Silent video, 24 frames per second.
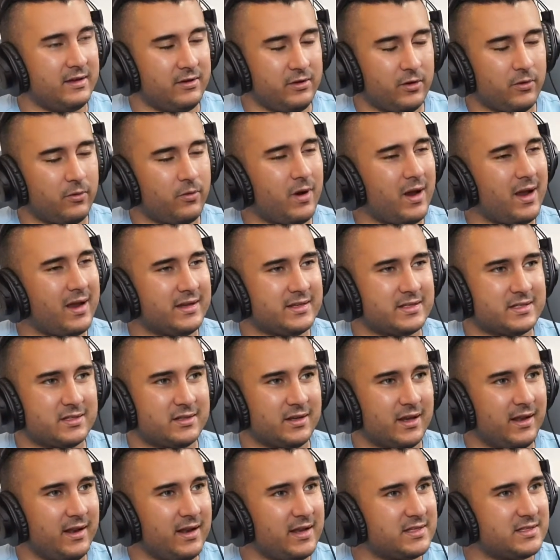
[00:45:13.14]
you're right.
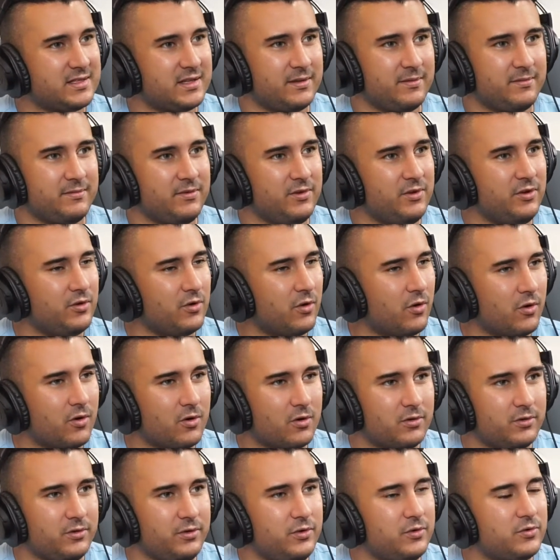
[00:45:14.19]
It is a
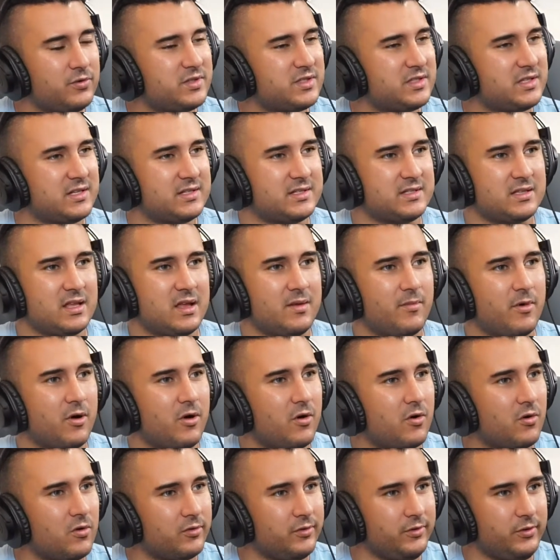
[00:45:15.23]
whole new system, a
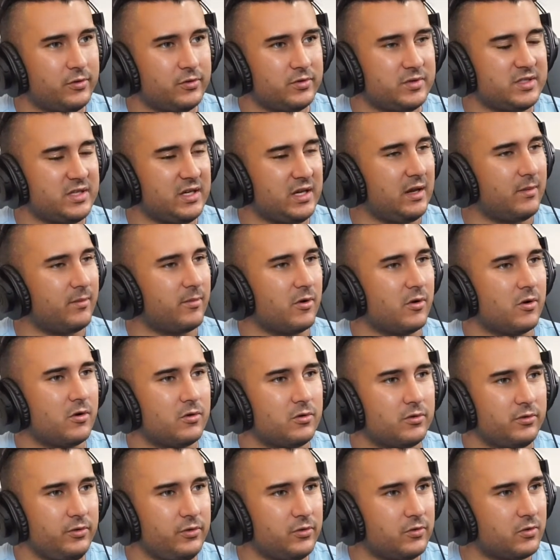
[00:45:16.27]
whole new team, a
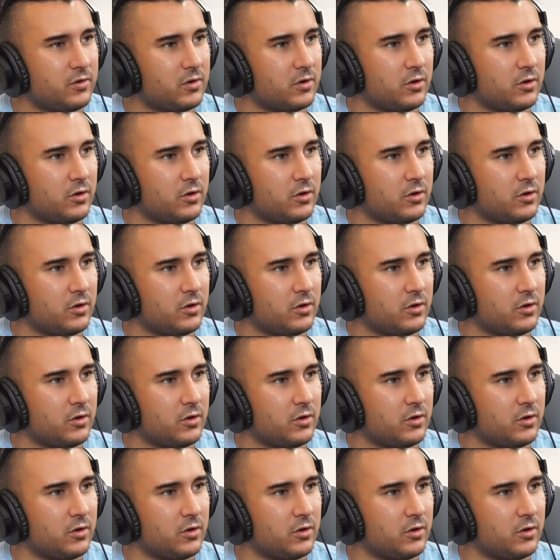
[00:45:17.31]
whole new